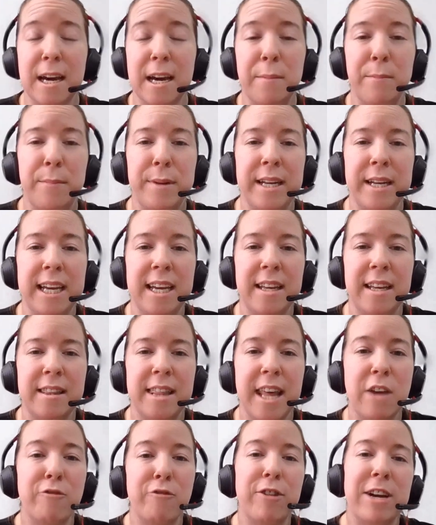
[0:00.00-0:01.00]
As a
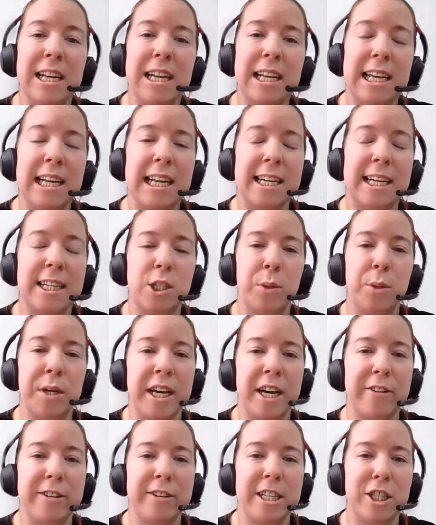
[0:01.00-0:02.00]
company, they really like
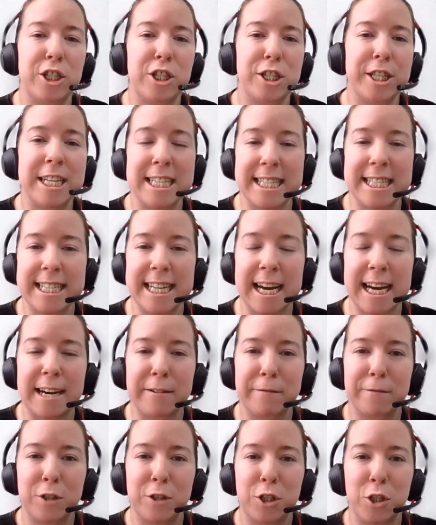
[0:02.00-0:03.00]
to encourage their
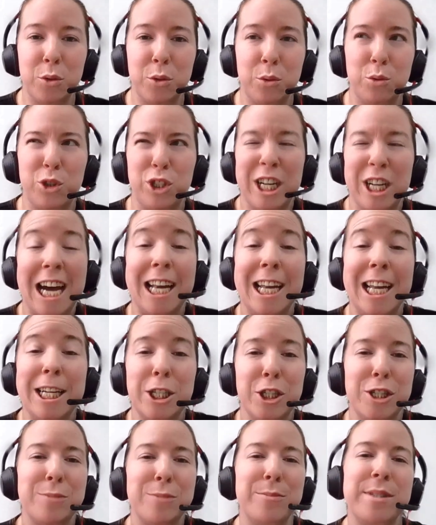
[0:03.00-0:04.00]
staff to
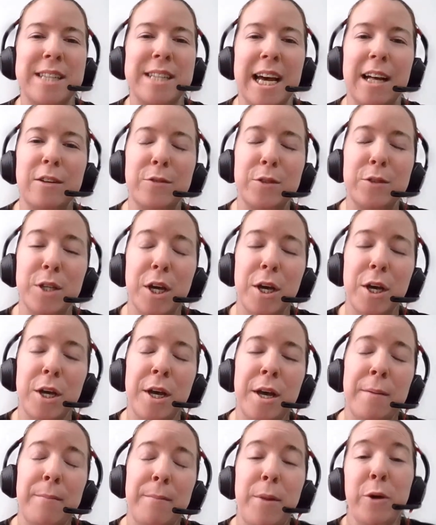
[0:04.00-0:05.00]
challenge themselves,
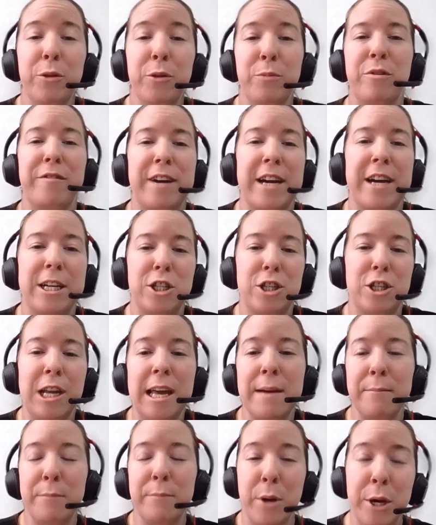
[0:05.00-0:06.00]
both
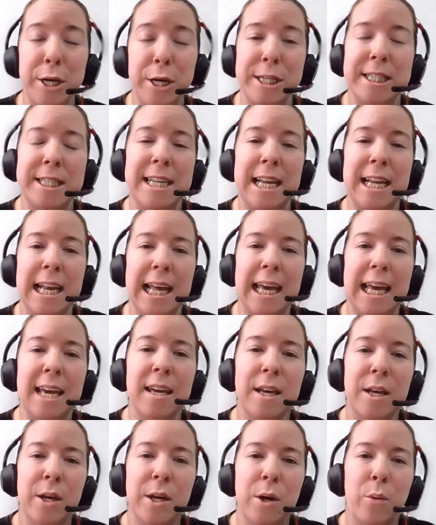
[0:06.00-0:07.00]
professionally and
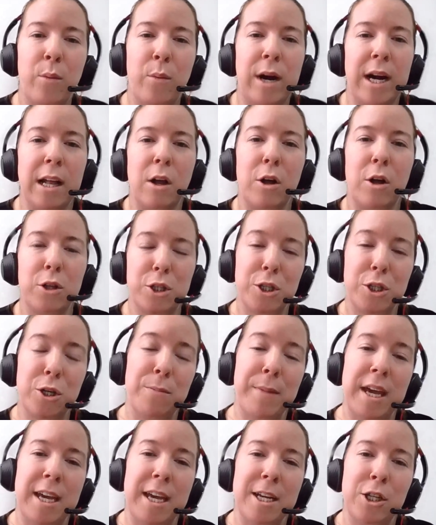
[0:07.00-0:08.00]
personally, while
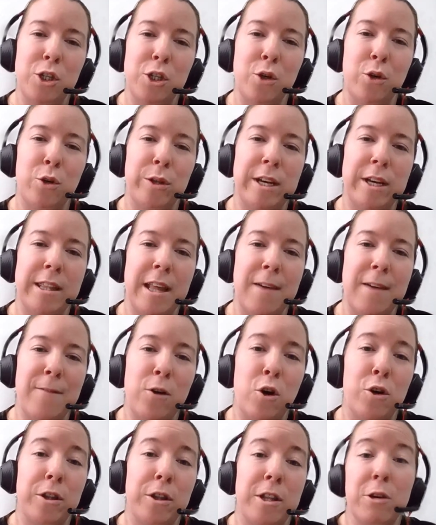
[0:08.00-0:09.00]
also making sure that
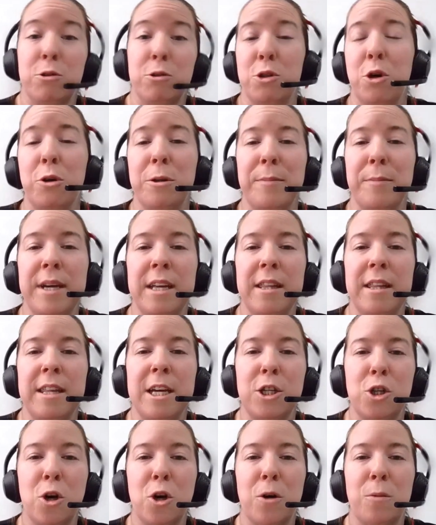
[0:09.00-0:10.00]
they've got the autonomy
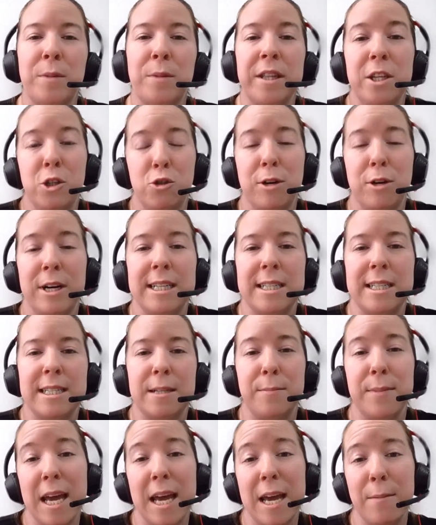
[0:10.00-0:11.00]
in their job and the
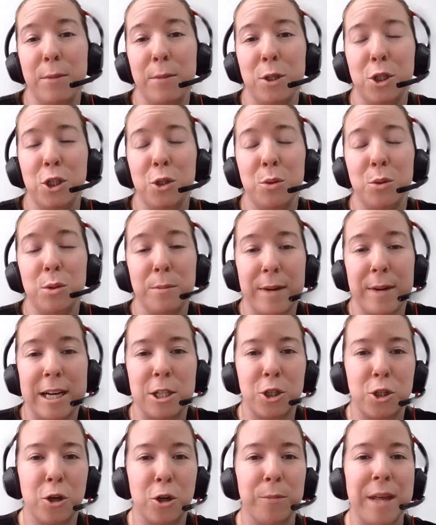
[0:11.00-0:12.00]
trust to be able to do the
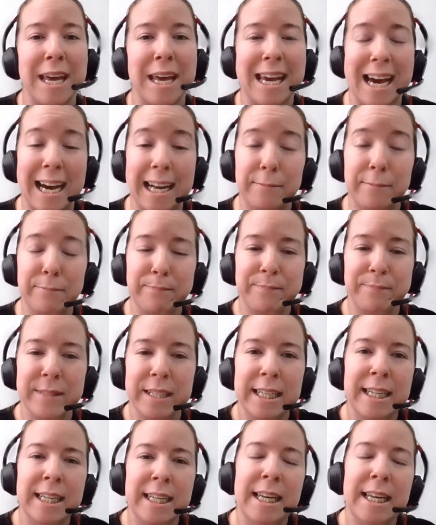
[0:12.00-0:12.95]
best job they can.